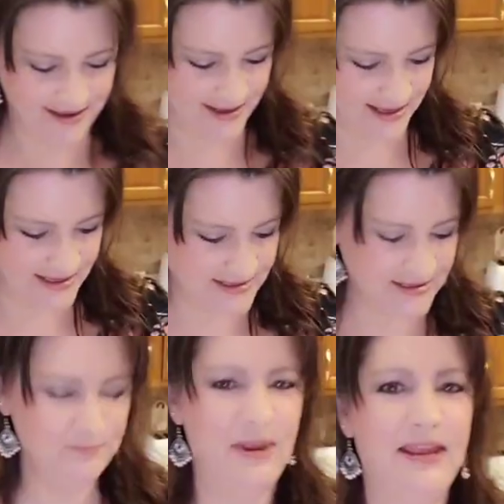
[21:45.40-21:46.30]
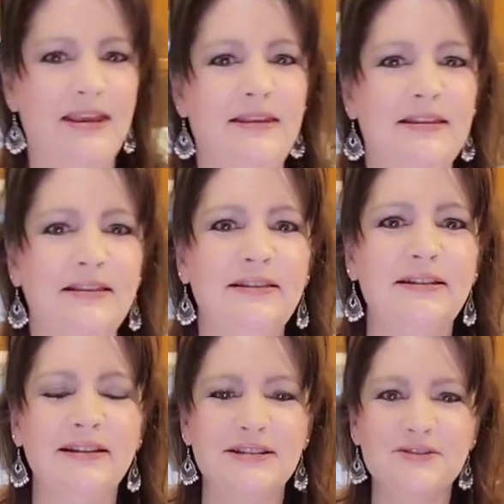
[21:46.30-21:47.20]
is making the little
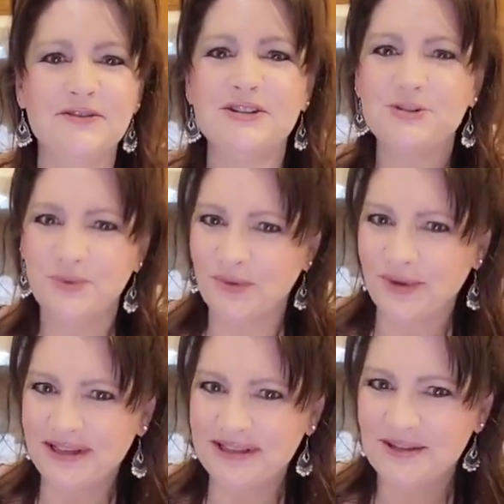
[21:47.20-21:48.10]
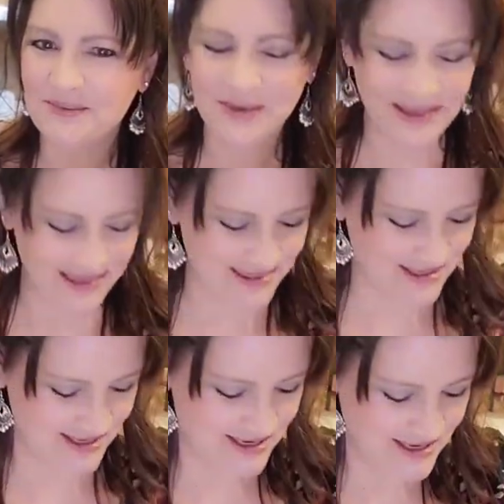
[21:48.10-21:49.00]
individual ones with
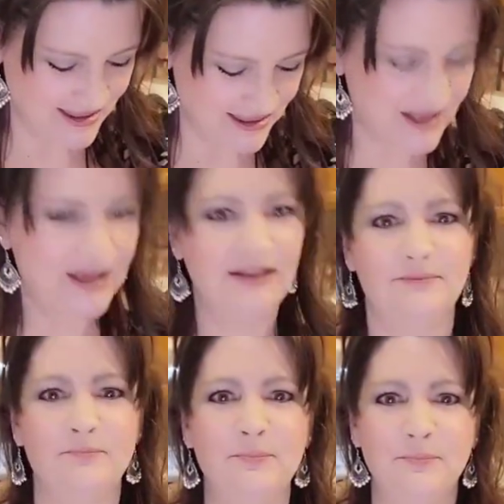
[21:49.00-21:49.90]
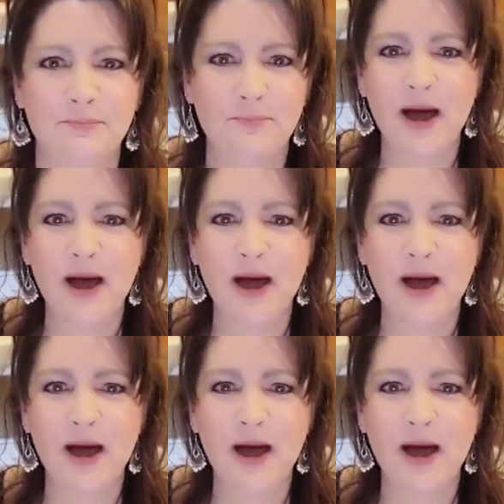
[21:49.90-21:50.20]
the pie